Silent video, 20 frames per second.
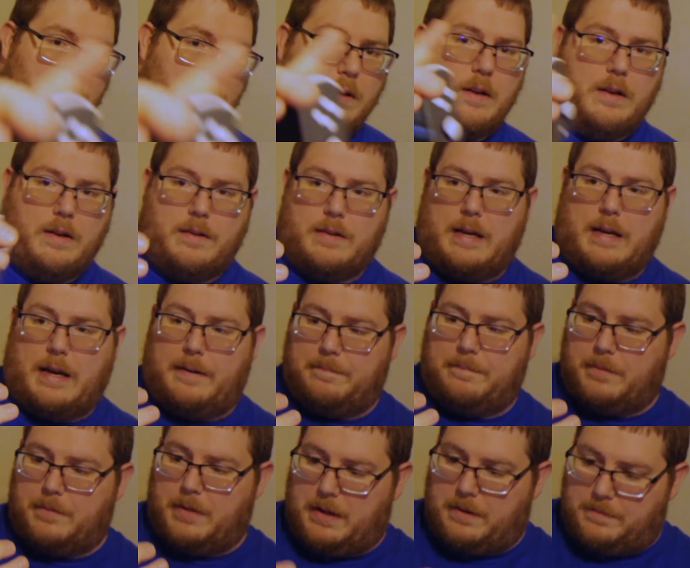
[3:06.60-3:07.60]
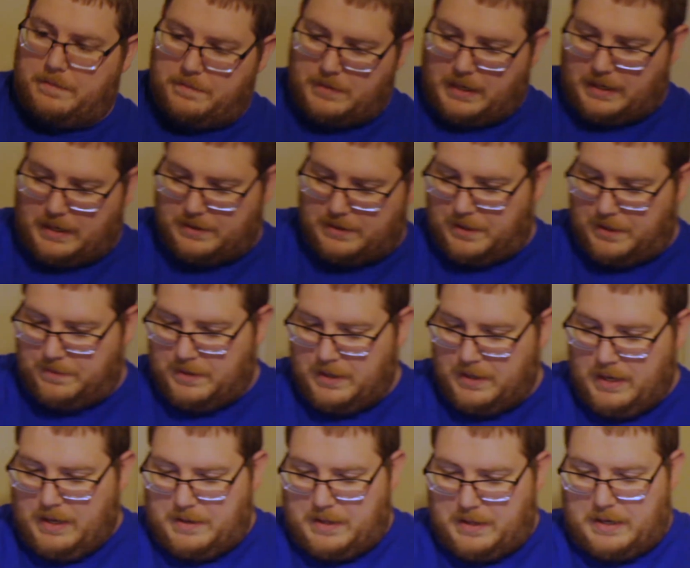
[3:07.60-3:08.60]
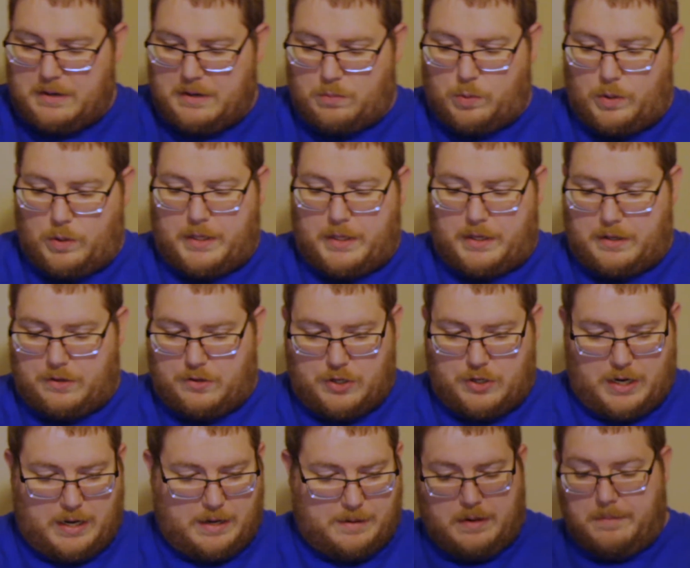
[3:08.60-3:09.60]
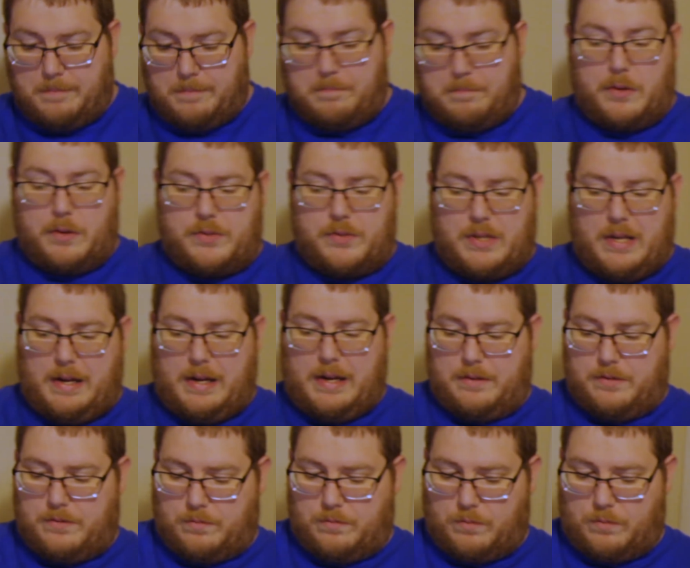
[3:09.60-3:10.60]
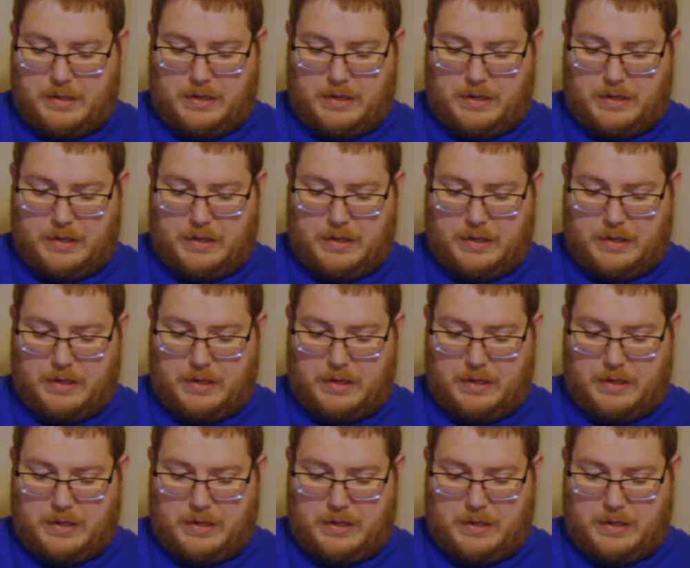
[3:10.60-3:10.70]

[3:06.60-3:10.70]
Yeah, like I said, they did really good job. Both sides, really good